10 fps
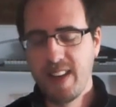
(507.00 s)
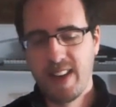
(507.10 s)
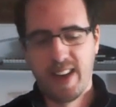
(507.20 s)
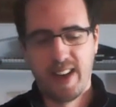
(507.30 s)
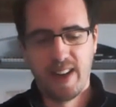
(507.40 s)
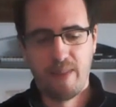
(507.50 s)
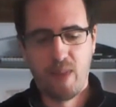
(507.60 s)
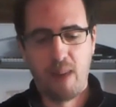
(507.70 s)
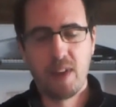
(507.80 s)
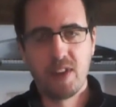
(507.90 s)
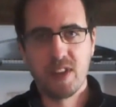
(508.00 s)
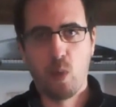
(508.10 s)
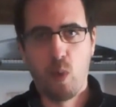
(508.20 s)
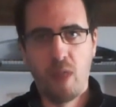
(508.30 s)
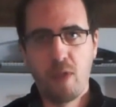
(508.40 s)
Um, I'm gonna just
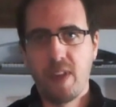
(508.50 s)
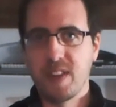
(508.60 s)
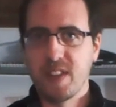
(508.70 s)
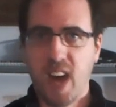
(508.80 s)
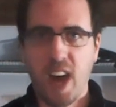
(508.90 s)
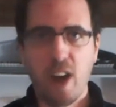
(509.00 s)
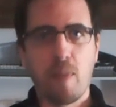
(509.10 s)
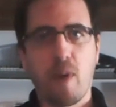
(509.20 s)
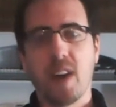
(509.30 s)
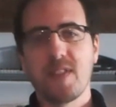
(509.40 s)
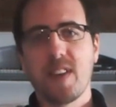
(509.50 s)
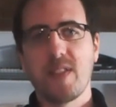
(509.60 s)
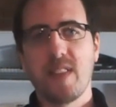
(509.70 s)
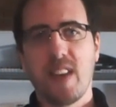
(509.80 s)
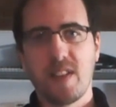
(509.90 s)
run through the entire
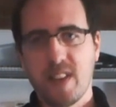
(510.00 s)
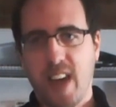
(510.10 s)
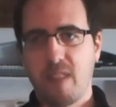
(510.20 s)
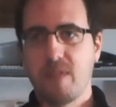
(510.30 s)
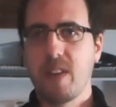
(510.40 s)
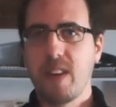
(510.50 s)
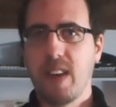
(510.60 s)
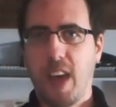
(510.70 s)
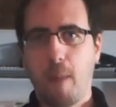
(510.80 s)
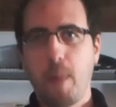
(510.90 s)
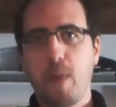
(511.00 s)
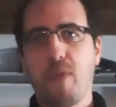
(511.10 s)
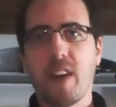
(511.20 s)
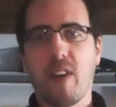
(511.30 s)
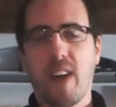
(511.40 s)
process and kind of help you
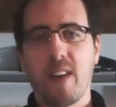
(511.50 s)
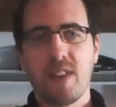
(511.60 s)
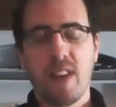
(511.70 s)
figure out